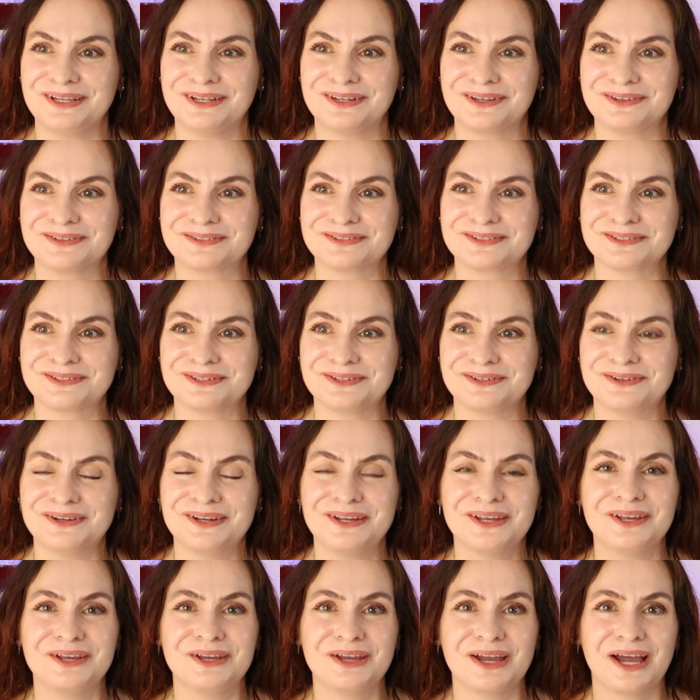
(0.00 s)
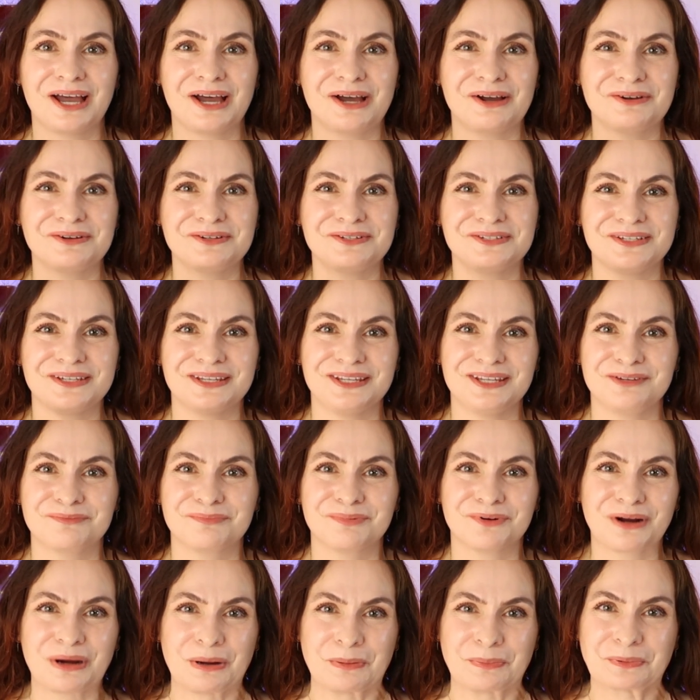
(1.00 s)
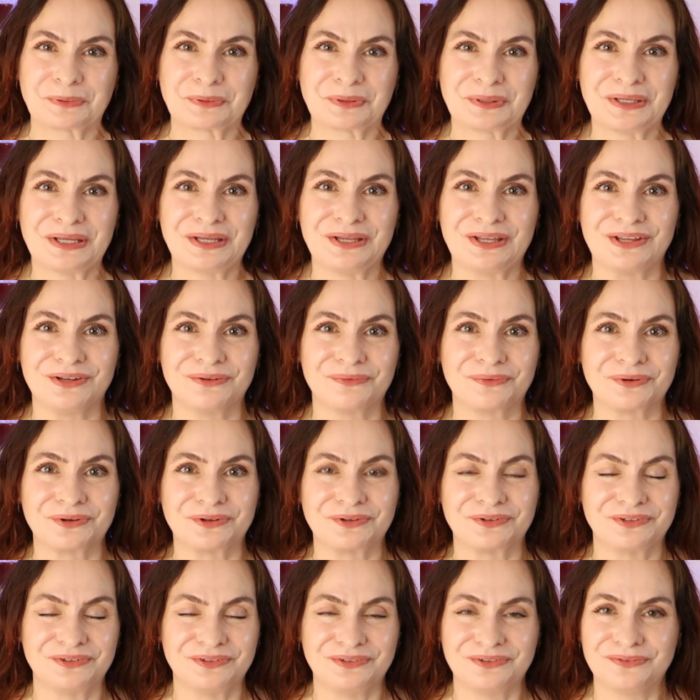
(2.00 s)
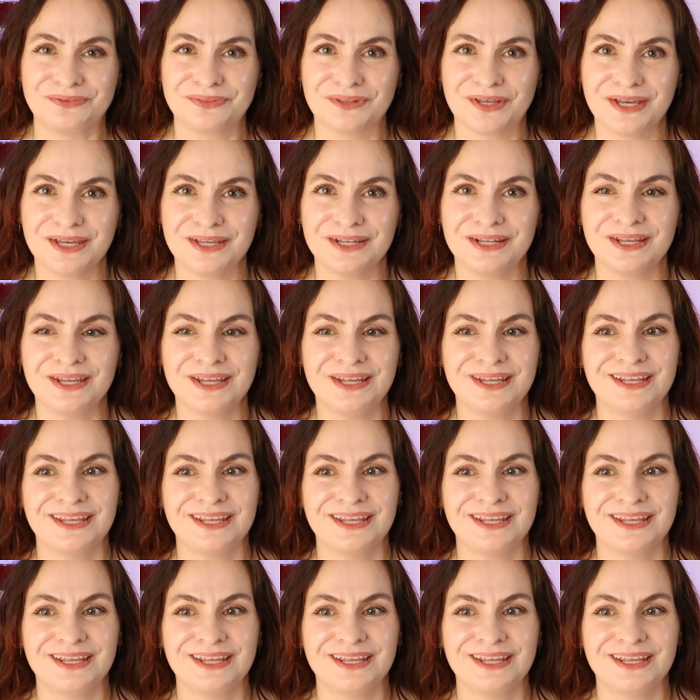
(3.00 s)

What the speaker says: and also how to eat properly in order to do that.